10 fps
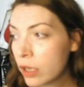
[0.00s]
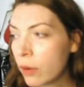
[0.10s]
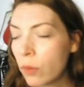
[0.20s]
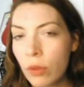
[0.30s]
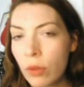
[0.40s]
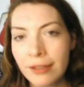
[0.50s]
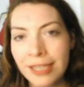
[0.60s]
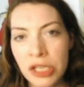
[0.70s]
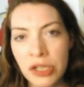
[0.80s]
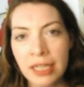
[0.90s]
Although
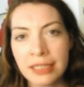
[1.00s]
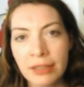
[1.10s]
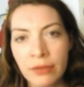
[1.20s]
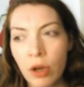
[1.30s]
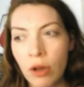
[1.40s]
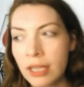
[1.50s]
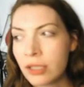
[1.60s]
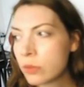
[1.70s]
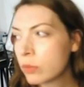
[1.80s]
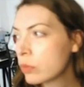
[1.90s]
teaching at a different
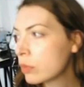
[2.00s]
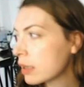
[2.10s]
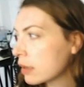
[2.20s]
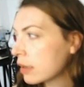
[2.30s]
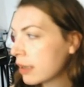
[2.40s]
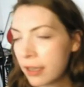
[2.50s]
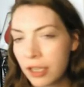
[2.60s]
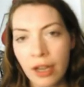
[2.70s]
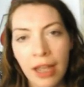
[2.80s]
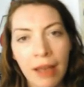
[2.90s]
college will
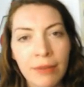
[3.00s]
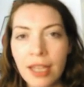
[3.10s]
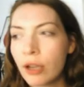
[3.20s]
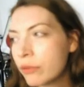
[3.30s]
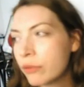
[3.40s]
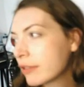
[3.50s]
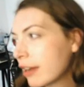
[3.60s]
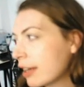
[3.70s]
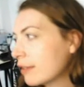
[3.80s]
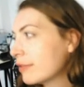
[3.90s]
have its own
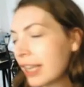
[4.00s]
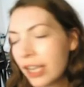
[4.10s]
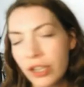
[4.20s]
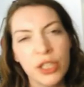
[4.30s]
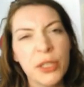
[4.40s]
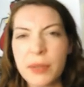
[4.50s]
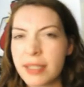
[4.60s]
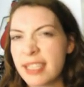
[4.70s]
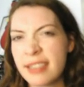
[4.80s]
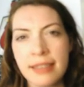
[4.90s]
kind of
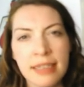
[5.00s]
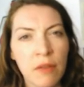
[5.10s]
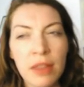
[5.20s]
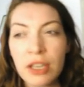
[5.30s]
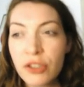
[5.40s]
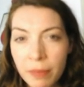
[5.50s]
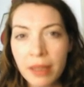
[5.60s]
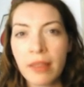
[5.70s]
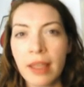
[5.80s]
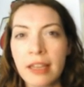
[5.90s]
nuances and stuff, there should
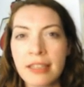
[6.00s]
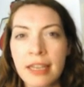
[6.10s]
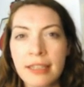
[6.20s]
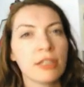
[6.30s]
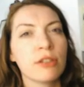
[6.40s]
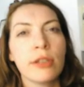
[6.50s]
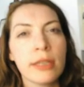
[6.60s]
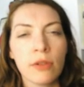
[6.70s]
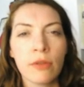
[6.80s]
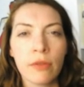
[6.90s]
be things that are still
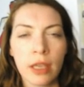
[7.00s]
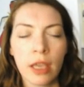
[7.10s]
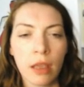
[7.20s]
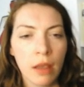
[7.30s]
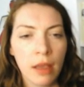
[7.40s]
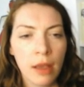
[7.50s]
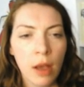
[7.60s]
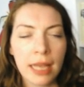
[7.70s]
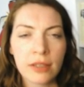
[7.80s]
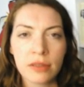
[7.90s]
useful for you
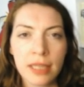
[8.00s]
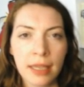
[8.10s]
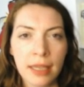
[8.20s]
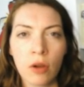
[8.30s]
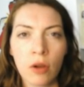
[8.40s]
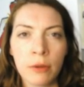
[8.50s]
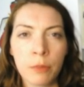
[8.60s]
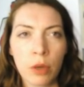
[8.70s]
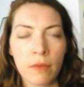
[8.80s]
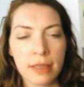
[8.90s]
as you're taking on
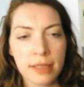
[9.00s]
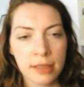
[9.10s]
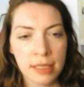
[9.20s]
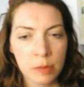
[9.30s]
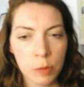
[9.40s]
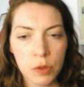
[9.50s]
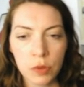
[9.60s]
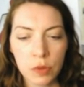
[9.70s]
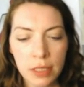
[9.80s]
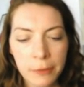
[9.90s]
one of the Sussex
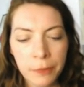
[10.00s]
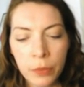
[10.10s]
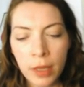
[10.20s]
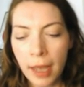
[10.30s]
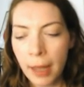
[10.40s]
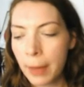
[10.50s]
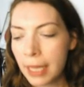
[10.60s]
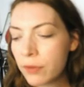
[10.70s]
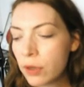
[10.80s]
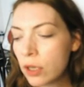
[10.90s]
modules.
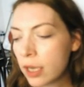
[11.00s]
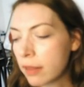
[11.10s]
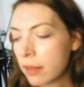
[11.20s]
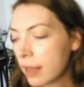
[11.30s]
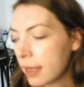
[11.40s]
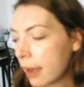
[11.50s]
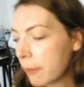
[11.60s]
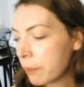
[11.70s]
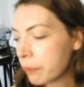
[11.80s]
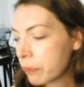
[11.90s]
And if you look at the
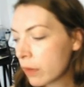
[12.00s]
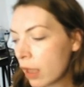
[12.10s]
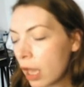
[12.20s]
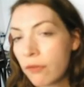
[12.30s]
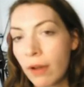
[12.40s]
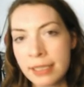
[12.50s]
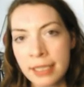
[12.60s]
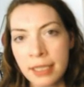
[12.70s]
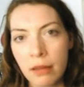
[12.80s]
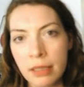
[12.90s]
advice
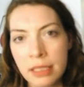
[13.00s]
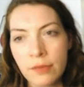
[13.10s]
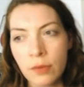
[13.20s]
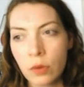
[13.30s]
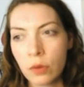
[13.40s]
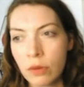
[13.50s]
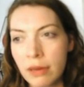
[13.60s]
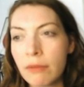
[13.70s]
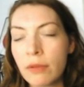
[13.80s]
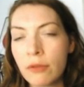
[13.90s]
and guidance for
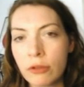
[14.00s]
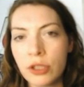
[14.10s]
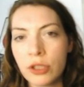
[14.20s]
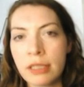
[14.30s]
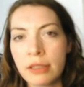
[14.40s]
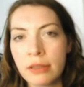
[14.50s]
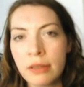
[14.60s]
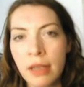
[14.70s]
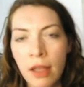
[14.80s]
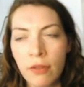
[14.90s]
level 4 tutors,
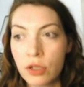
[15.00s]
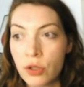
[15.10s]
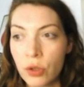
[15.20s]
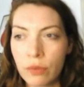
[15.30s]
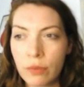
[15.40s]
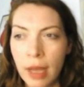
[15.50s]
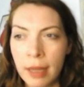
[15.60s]
the short